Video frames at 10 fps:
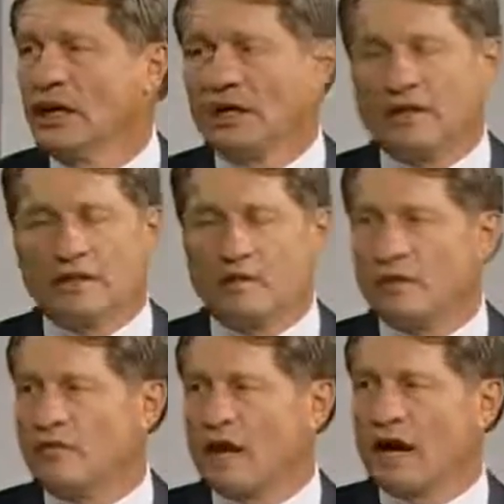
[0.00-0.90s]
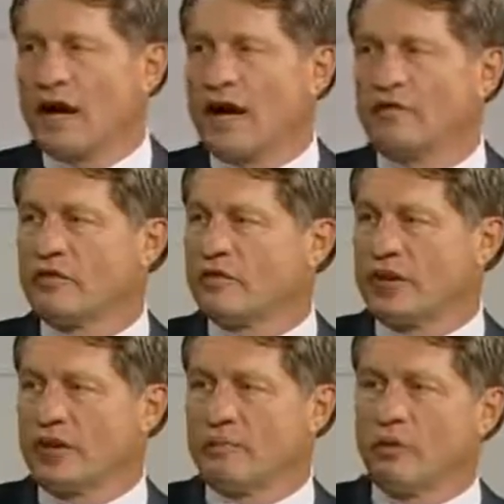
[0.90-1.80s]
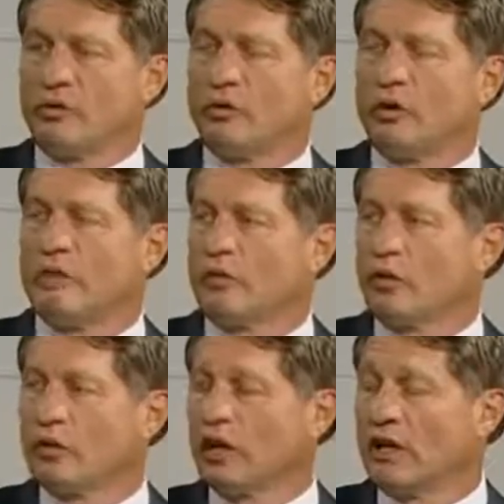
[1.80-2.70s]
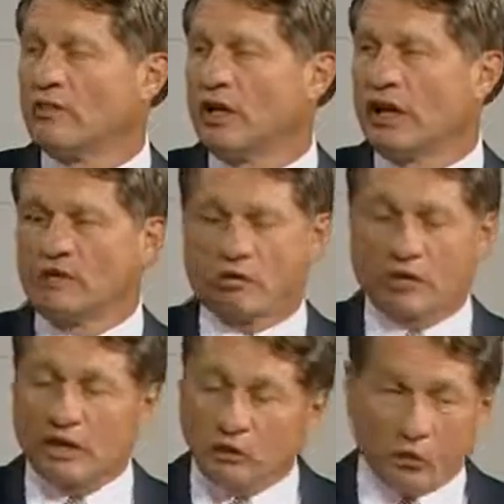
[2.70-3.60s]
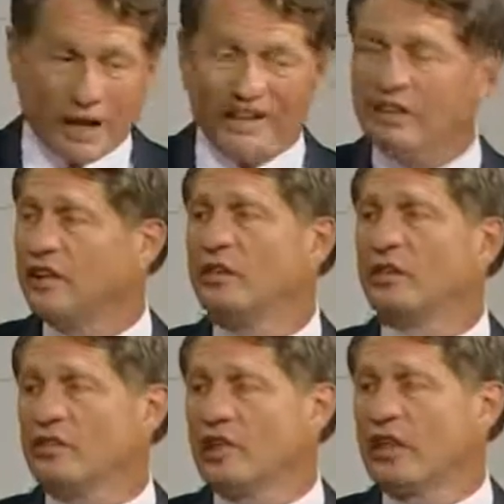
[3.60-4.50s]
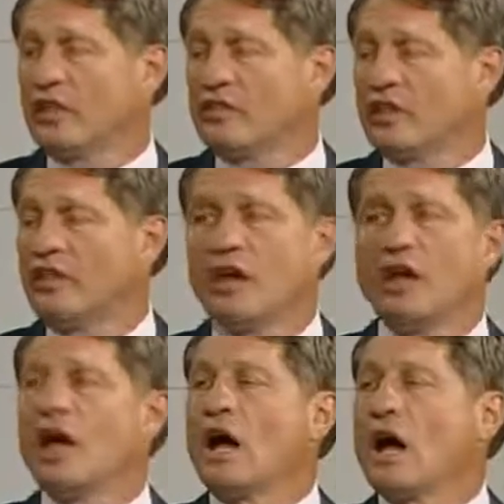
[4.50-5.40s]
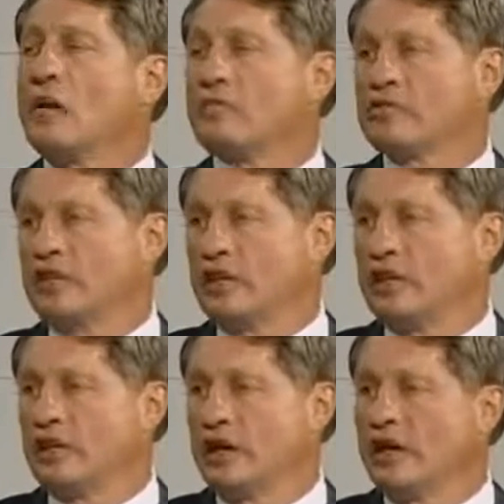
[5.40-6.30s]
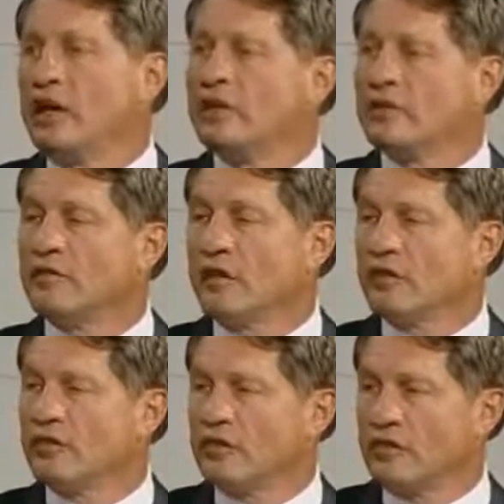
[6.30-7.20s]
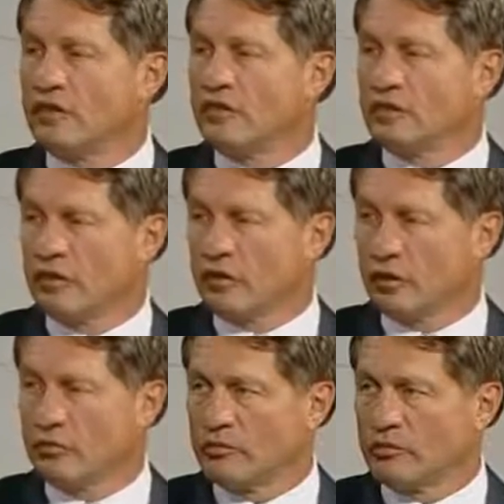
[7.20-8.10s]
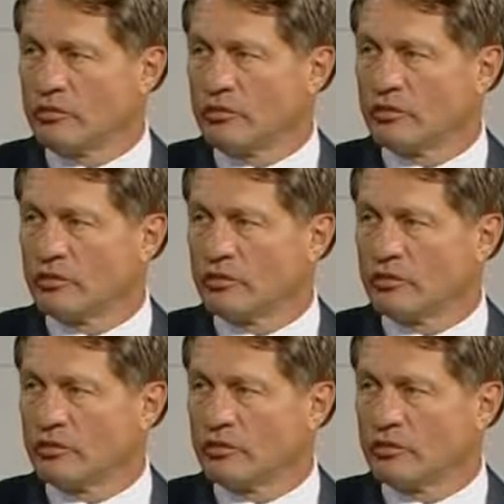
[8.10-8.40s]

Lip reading: 1935, Senate Bill 284 in the United States, where he went to the U.S. Senate and said, I'm seeing deficiency syndromes